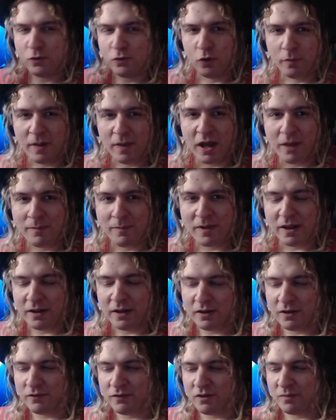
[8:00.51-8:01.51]
my
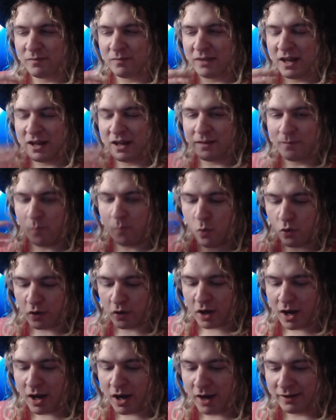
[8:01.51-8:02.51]
opinion of them, getting more
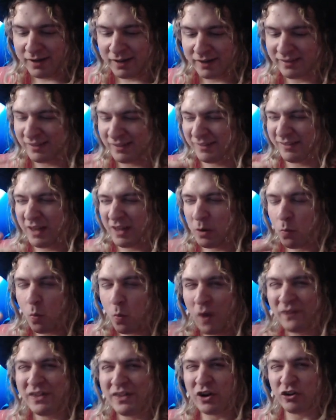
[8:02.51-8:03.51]
context as to like
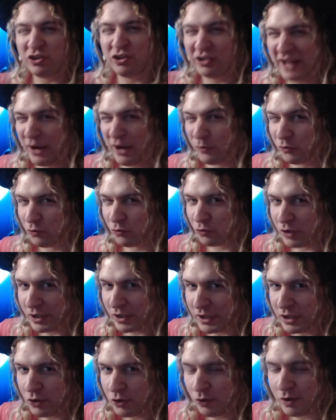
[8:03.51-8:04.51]
what their sound's
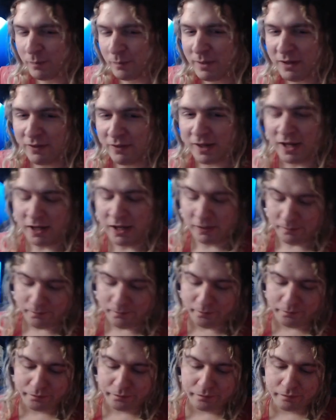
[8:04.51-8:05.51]
really going to be like.
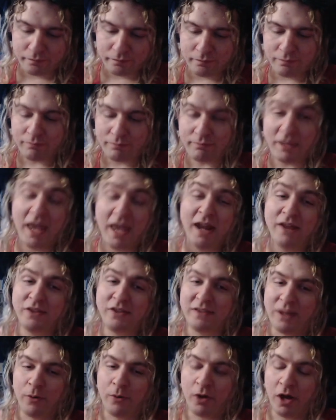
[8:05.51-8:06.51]
And I think
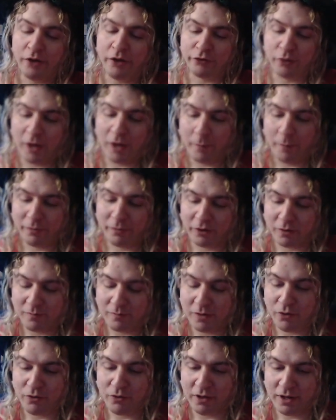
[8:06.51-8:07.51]
that would also help the
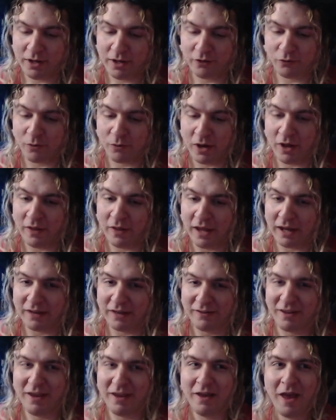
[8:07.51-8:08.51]
community as well.
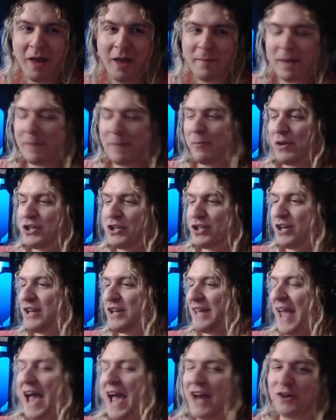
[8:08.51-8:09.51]
Like, maybe we shouldn't
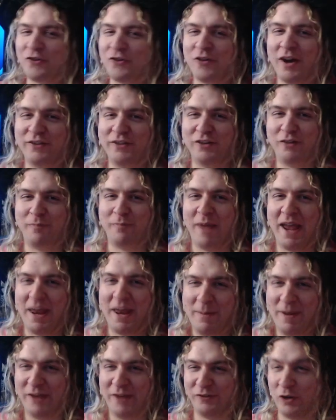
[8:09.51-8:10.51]
categorize this band
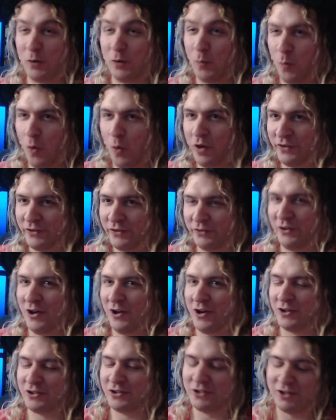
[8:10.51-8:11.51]
based on one
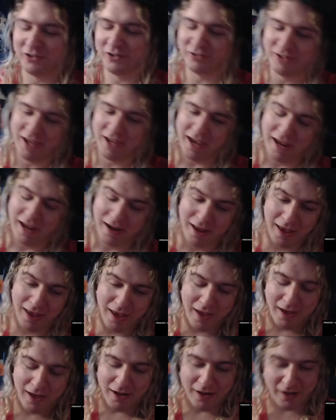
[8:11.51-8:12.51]
song just yet.
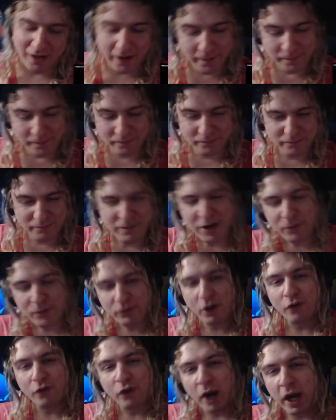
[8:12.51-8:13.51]
But it was
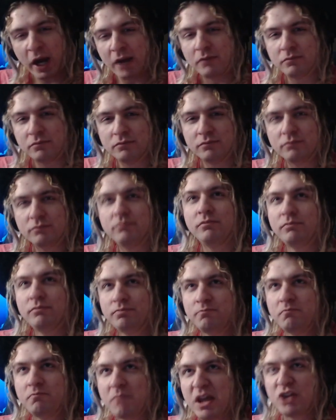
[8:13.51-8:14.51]
alright.
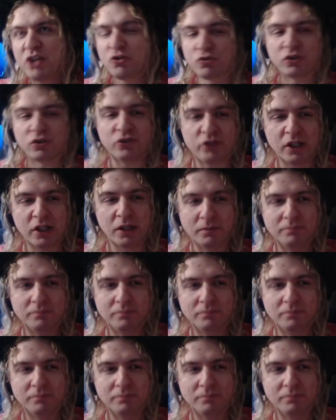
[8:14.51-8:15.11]
Interesting.